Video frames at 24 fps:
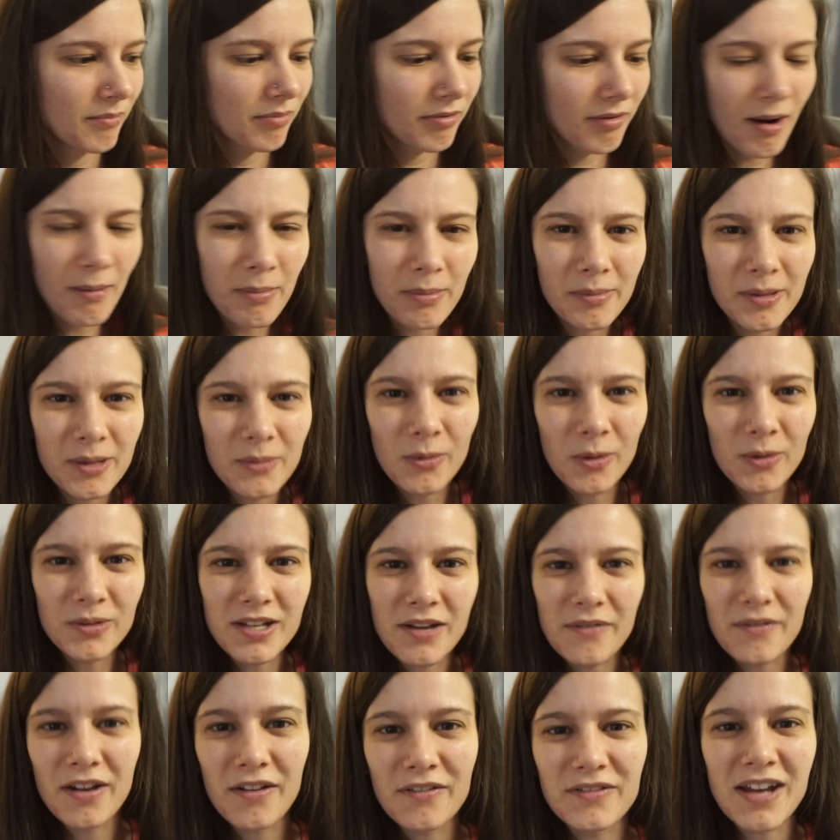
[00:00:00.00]
probably won't
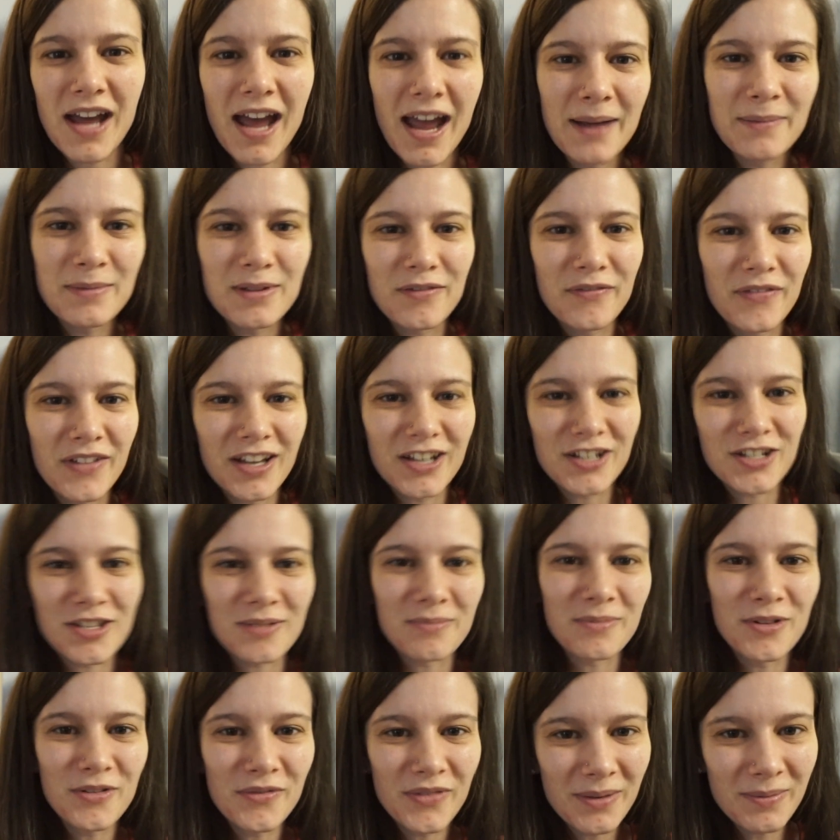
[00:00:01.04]
have enough time to finish the
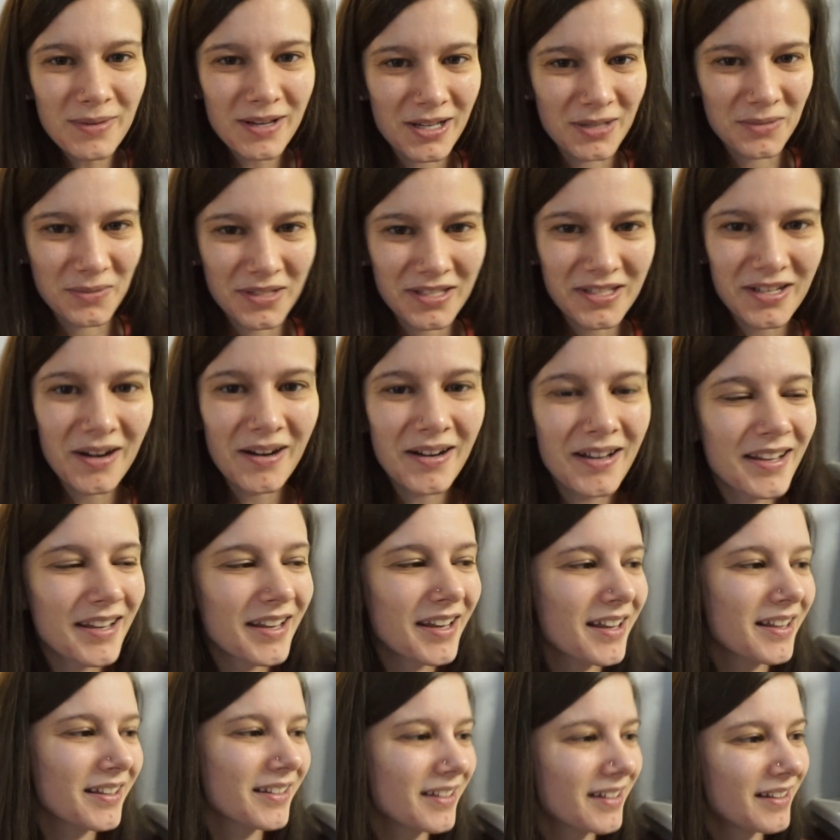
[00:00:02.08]
movie because we started
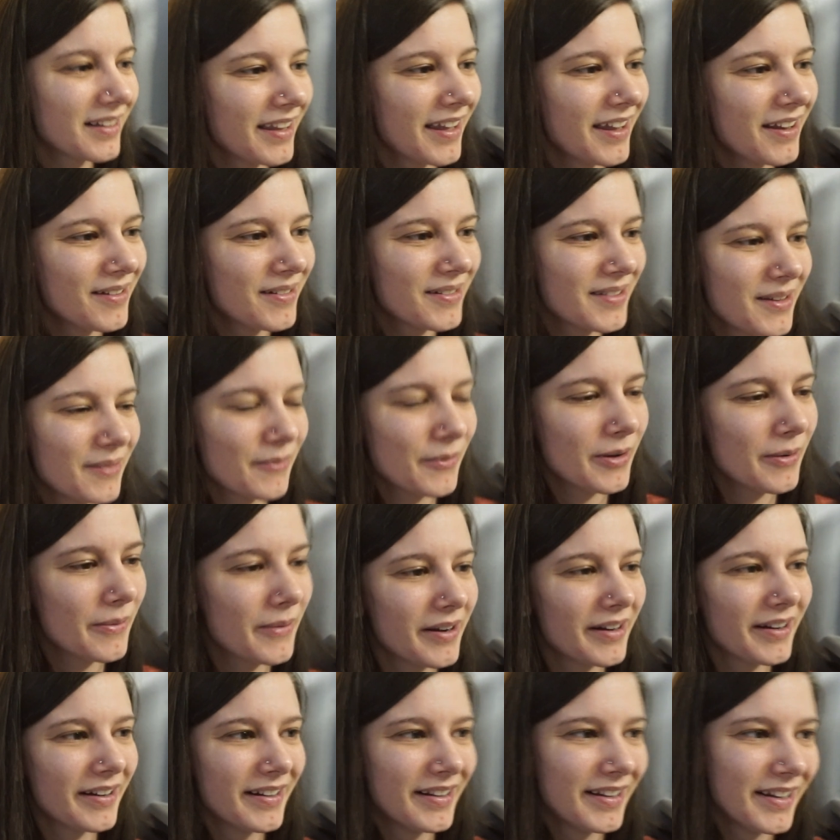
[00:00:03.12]
it a little later than we
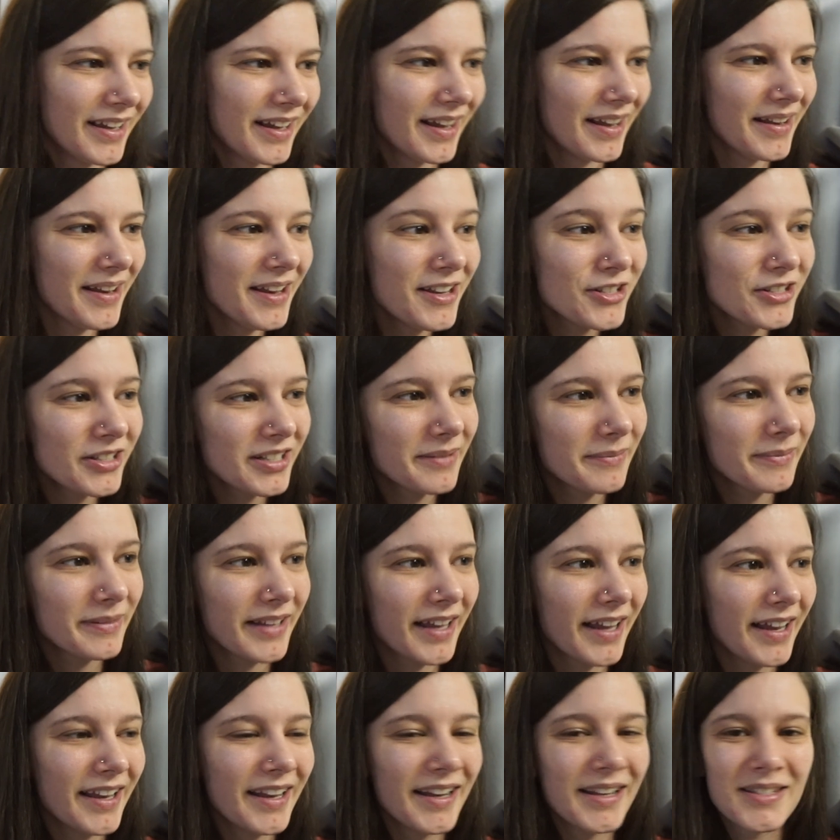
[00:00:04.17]
were initially
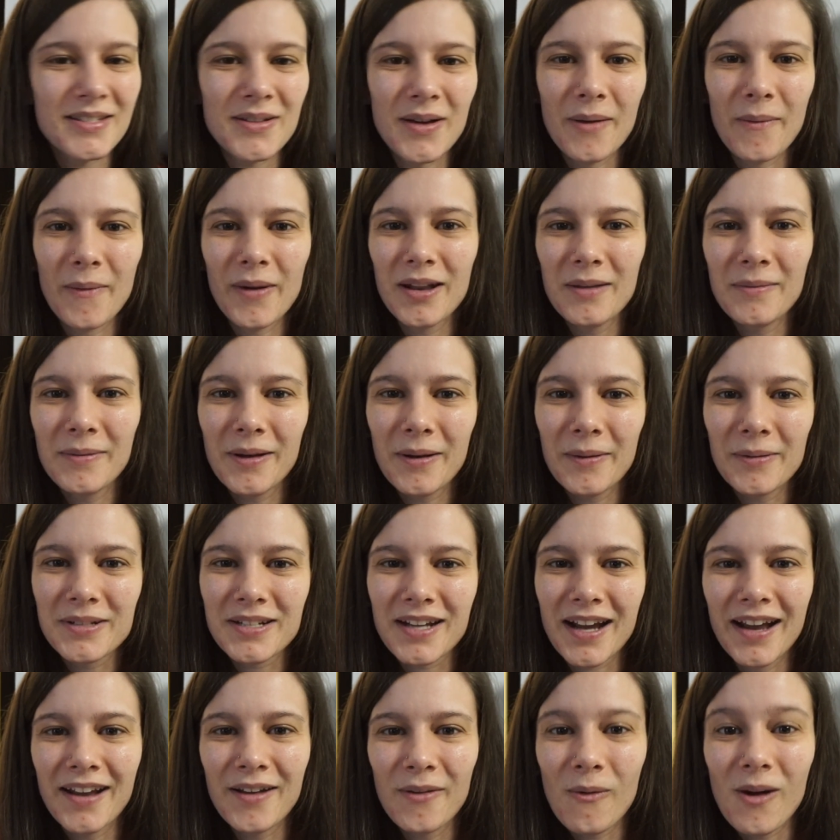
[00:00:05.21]
planning, and so I want to be able to
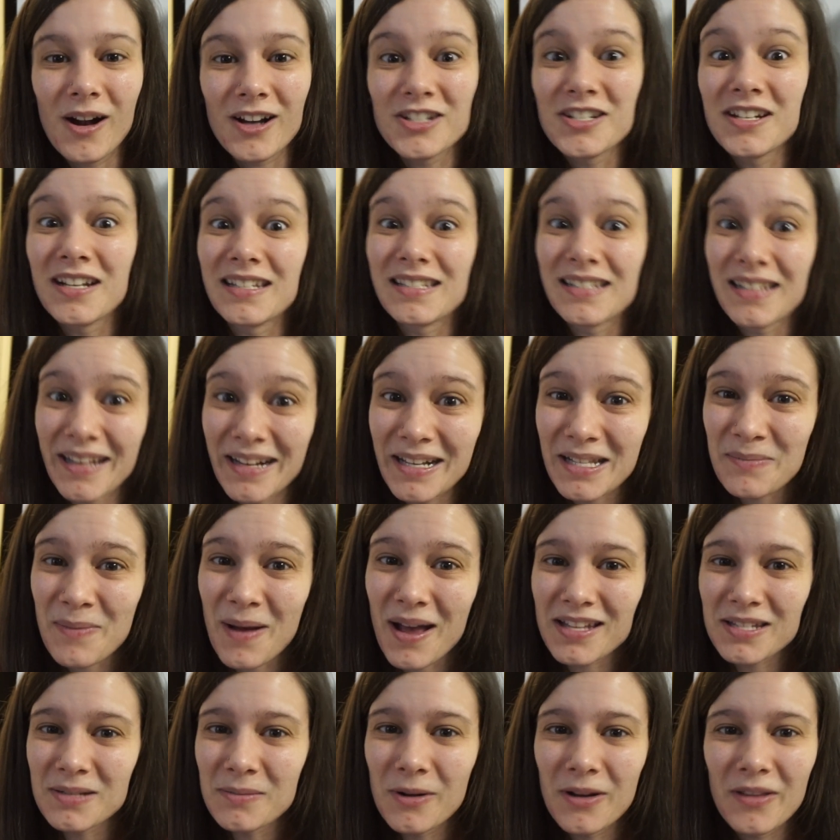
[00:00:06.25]
kind of watch it as late as
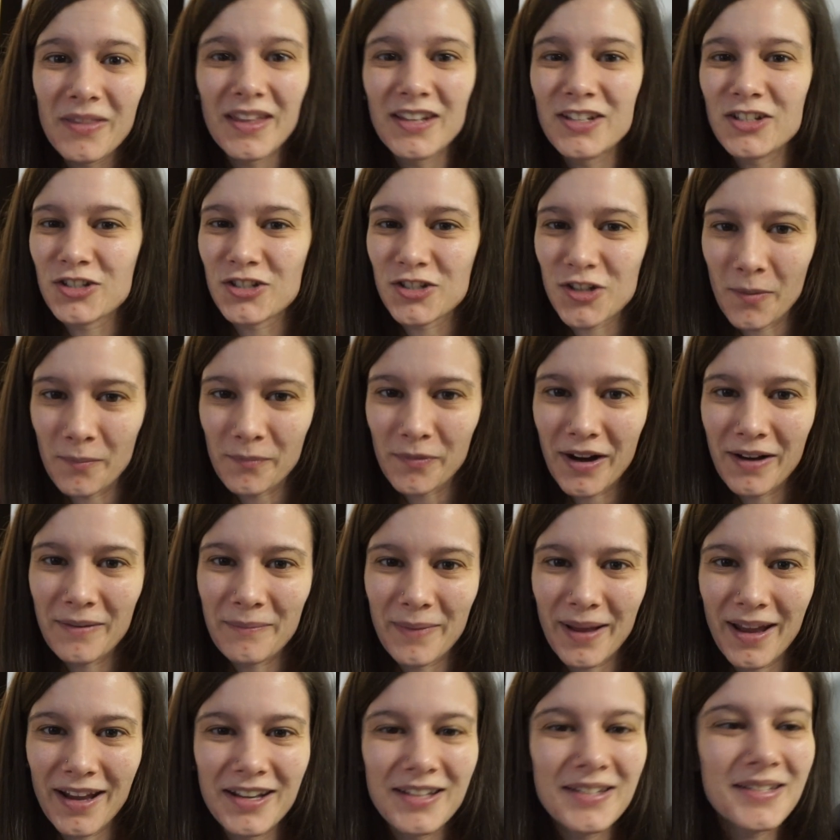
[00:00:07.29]
possible and then just jump right in
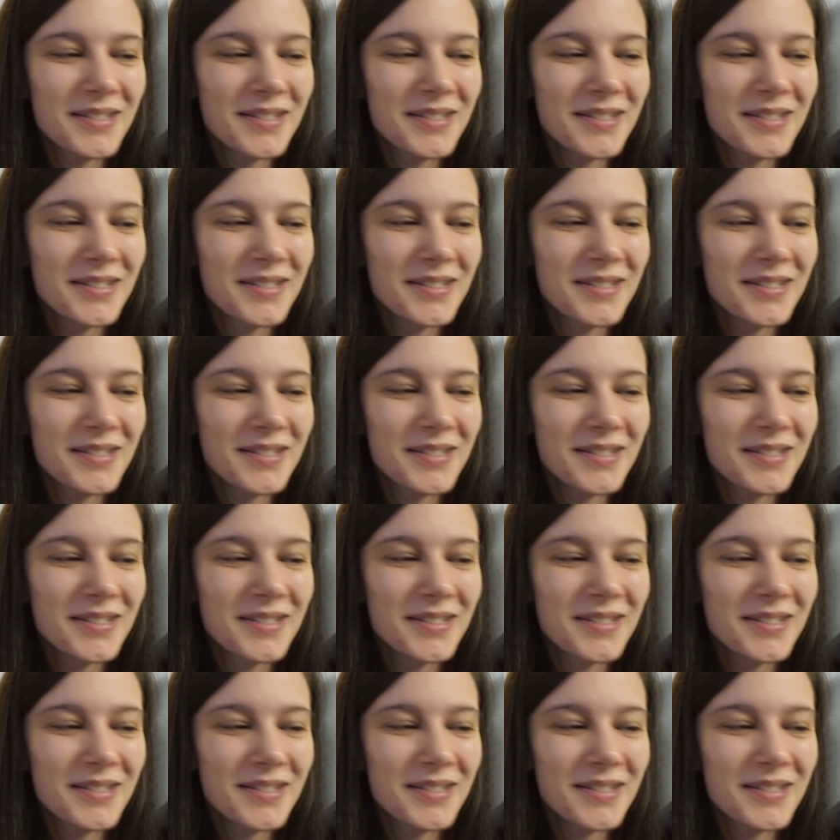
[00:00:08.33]
bed.